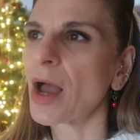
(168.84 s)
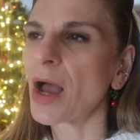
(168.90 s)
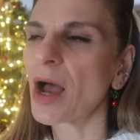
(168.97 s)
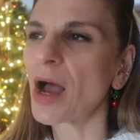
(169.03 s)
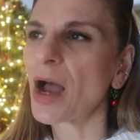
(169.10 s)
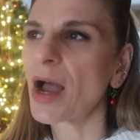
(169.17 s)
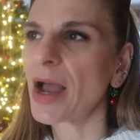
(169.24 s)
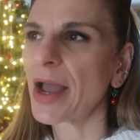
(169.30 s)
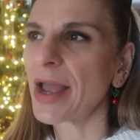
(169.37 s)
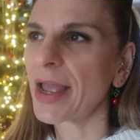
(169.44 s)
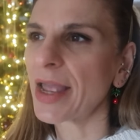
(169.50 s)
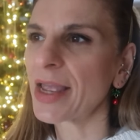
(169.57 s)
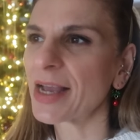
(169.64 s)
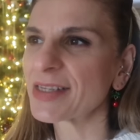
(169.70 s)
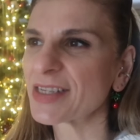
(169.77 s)

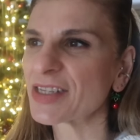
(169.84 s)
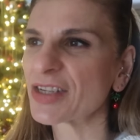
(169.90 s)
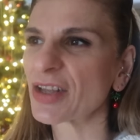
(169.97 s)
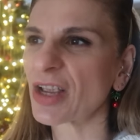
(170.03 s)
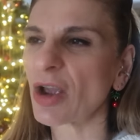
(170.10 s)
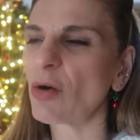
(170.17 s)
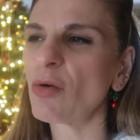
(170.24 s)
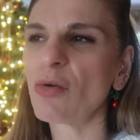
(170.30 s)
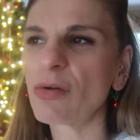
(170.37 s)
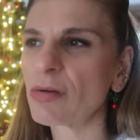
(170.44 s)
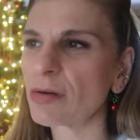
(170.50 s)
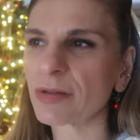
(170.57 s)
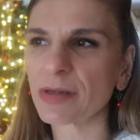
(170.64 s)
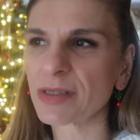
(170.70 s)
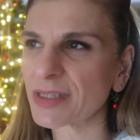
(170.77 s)
I said to the girl,
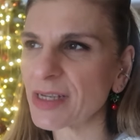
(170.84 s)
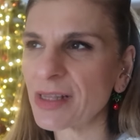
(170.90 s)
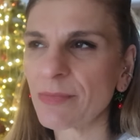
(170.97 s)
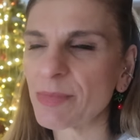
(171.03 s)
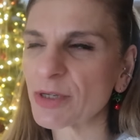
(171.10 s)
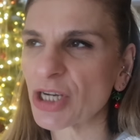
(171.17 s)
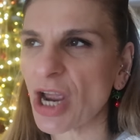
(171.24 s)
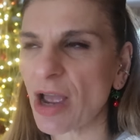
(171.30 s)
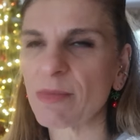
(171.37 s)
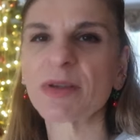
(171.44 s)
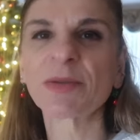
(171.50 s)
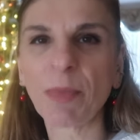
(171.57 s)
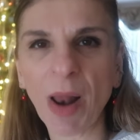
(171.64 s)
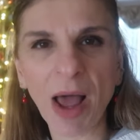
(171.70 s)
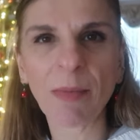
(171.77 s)
oh, see the pyjamas,
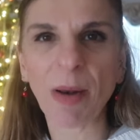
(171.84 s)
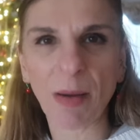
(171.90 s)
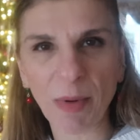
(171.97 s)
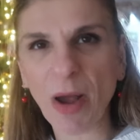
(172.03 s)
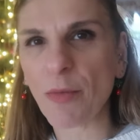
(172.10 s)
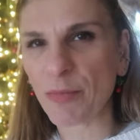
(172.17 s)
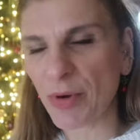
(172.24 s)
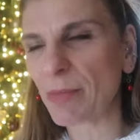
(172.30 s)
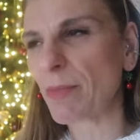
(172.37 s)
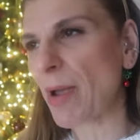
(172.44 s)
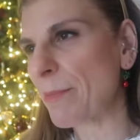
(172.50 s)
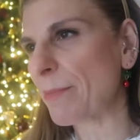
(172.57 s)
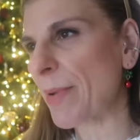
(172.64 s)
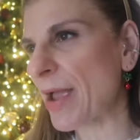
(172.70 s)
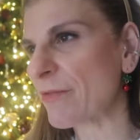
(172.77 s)
blah, blah, blah, I'll bring
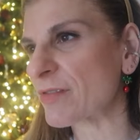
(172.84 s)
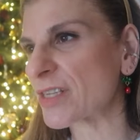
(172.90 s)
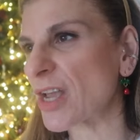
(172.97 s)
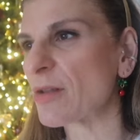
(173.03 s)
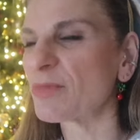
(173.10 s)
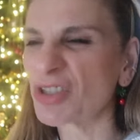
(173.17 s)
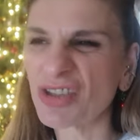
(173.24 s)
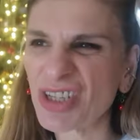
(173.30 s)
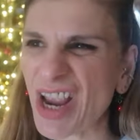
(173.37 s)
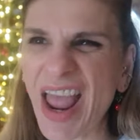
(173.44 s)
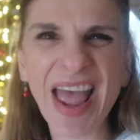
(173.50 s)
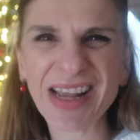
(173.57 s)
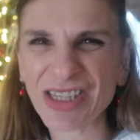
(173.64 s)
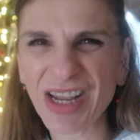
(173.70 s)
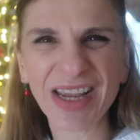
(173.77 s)
mine back and return them. She goes,
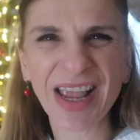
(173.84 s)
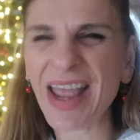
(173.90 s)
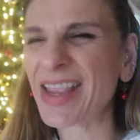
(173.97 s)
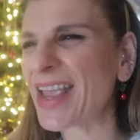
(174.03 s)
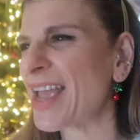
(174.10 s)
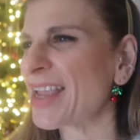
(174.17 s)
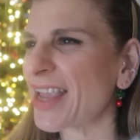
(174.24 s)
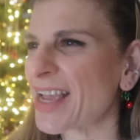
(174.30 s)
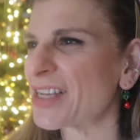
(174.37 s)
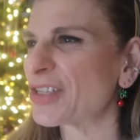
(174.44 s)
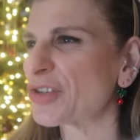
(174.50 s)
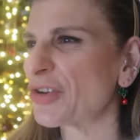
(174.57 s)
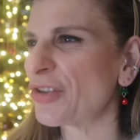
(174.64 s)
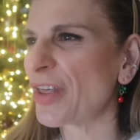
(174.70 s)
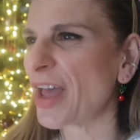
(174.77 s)
yeah,
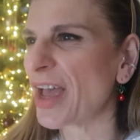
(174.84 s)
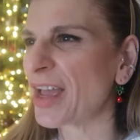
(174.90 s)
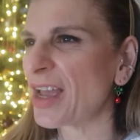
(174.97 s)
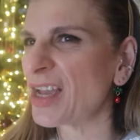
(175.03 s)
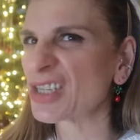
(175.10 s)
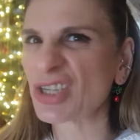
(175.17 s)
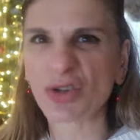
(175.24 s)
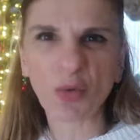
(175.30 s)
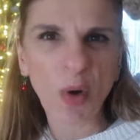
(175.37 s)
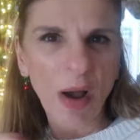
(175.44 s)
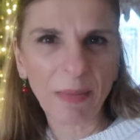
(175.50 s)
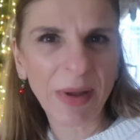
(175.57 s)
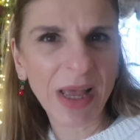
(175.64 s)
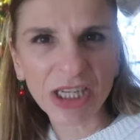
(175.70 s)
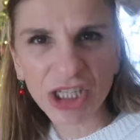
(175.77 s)
do that. She goes, oh, I
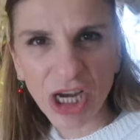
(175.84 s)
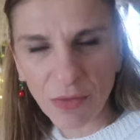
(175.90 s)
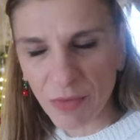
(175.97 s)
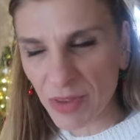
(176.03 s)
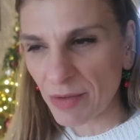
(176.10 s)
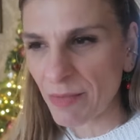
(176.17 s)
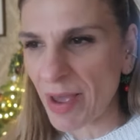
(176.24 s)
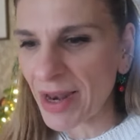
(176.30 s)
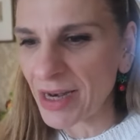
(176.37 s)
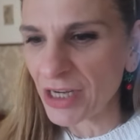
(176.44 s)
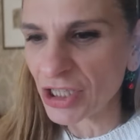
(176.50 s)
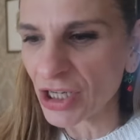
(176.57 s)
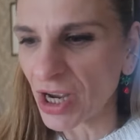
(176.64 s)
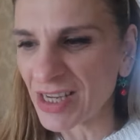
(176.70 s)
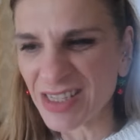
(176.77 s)
better check with the
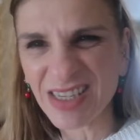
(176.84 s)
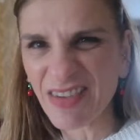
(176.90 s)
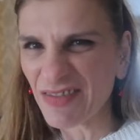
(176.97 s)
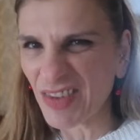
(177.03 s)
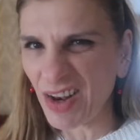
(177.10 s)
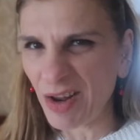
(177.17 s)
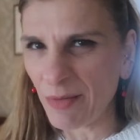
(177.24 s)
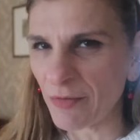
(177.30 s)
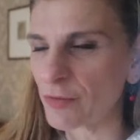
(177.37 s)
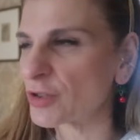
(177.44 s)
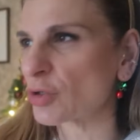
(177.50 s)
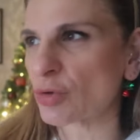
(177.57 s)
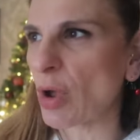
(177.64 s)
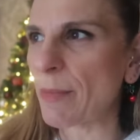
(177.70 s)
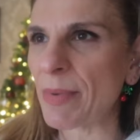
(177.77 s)
manager. I says, I've done it before.
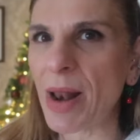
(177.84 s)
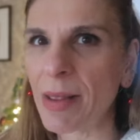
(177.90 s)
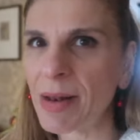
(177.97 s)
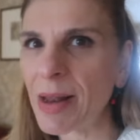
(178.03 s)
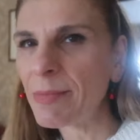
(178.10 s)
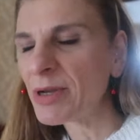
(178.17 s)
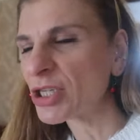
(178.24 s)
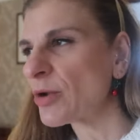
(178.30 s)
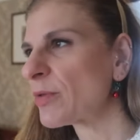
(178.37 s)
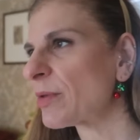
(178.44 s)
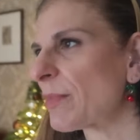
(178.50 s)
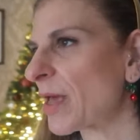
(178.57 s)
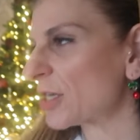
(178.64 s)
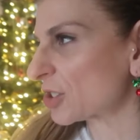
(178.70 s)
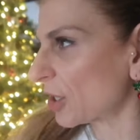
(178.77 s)
She goes, oh, let me check with the
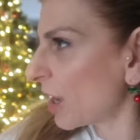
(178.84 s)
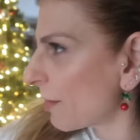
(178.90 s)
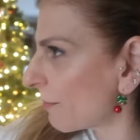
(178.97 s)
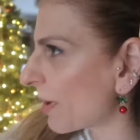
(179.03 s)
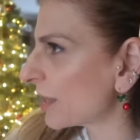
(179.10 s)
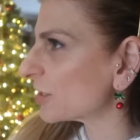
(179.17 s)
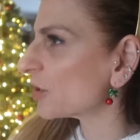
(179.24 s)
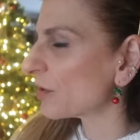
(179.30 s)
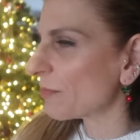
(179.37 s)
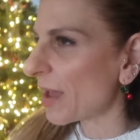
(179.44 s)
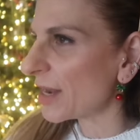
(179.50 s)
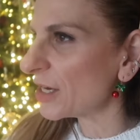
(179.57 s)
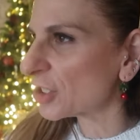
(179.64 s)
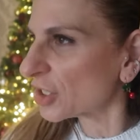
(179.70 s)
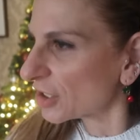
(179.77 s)
manager. So the
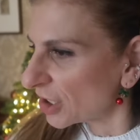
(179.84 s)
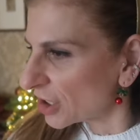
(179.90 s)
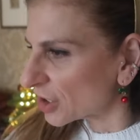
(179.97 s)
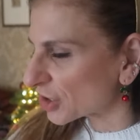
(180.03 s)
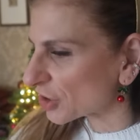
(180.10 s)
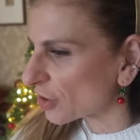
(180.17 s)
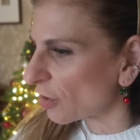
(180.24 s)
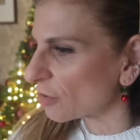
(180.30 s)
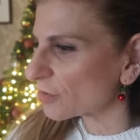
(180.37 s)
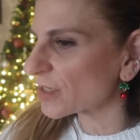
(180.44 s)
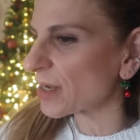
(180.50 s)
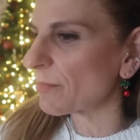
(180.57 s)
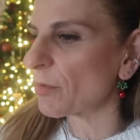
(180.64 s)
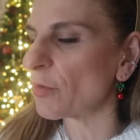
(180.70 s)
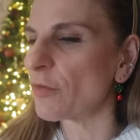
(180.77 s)
manager, she calls
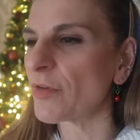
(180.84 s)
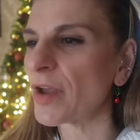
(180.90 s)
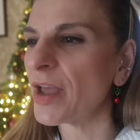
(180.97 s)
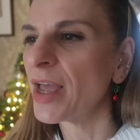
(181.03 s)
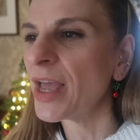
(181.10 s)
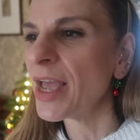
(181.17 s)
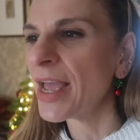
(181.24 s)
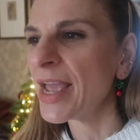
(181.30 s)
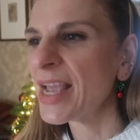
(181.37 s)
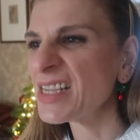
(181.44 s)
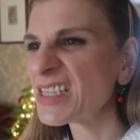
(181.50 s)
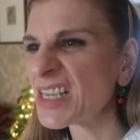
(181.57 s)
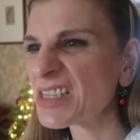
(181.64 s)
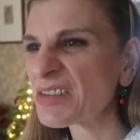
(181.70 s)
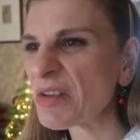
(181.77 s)
him over. He
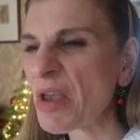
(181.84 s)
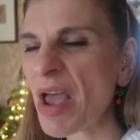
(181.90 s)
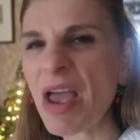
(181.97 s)
says,